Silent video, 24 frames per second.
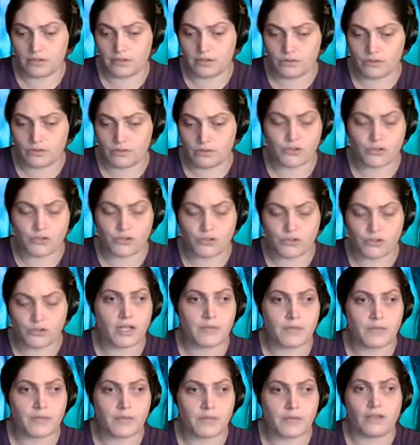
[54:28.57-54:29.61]
there's
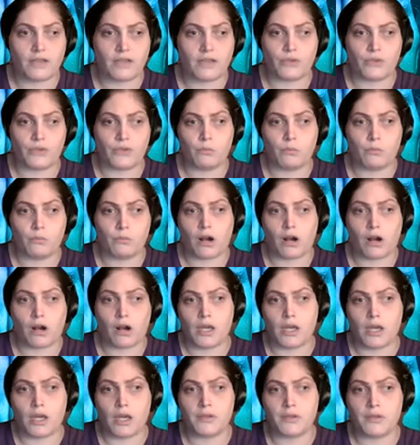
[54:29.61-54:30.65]
times that I feel more
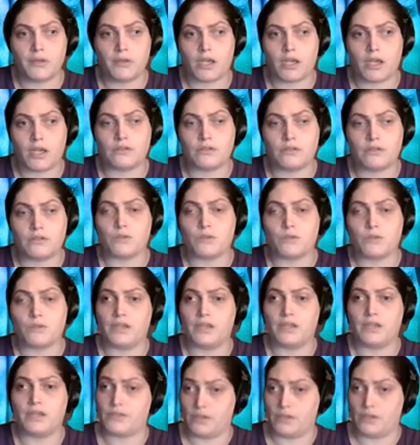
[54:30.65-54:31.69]
obligated to be
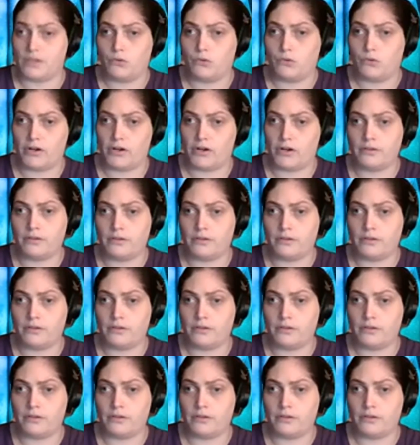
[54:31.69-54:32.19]
somewhere.